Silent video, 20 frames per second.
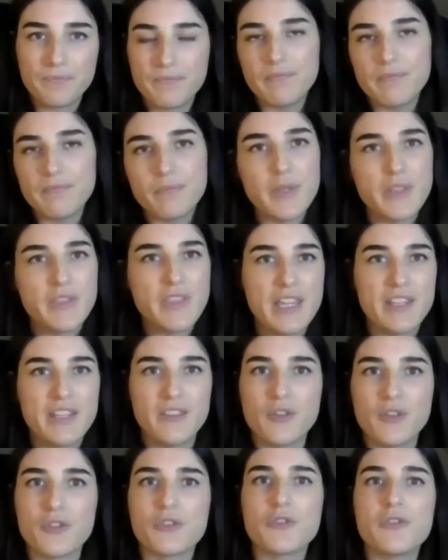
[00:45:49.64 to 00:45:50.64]
But then
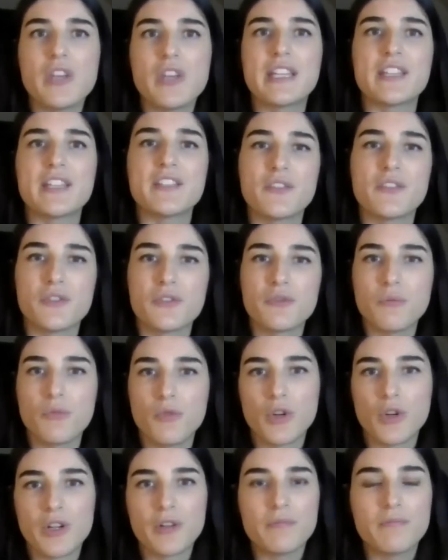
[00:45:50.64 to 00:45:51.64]
there's
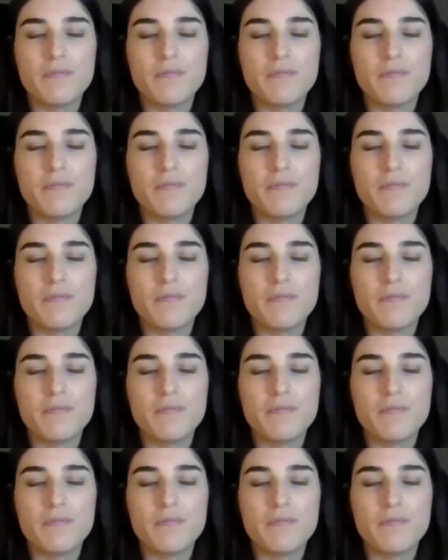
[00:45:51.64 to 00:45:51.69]
more